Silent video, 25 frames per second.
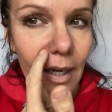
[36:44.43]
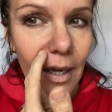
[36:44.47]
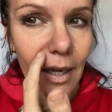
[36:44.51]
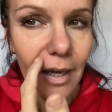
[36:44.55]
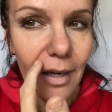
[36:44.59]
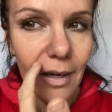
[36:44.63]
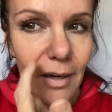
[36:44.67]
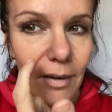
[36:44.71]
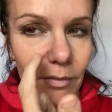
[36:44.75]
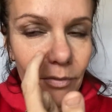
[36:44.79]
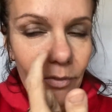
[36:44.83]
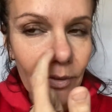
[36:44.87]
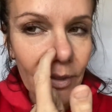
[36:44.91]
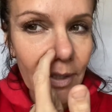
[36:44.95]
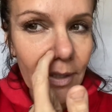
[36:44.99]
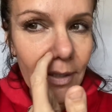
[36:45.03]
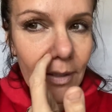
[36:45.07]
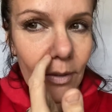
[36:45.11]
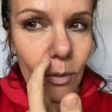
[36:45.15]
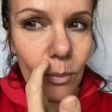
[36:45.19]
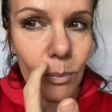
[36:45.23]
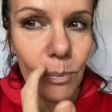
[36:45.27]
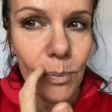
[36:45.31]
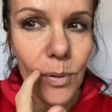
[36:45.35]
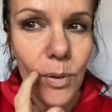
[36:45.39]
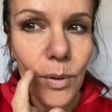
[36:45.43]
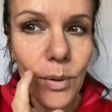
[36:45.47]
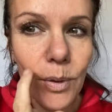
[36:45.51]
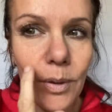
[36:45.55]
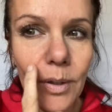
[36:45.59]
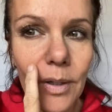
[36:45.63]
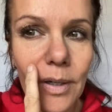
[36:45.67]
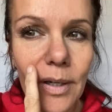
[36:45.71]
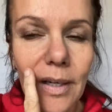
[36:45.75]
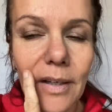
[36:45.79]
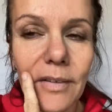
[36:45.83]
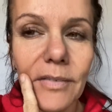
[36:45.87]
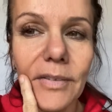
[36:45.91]
every little
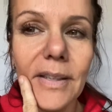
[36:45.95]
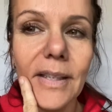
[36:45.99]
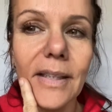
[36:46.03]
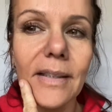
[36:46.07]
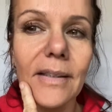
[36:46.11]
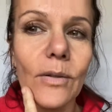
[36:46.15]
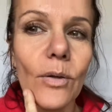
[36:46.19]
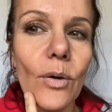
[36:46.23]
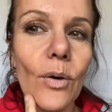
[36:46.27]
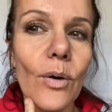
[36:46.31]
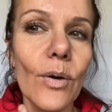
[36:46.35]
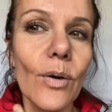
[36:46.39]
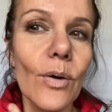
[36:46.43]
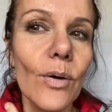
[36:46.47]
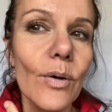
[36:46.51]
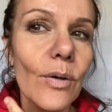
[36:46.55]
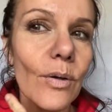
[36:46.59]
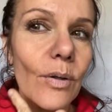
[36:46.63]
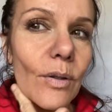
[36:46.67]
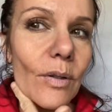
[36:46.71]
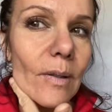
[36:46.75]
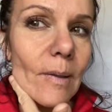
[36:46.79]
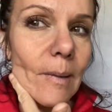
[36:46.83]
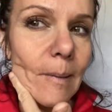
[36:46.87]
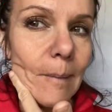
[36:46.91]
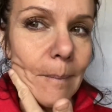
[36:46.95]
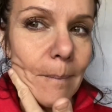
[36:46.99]
pore, every little hole.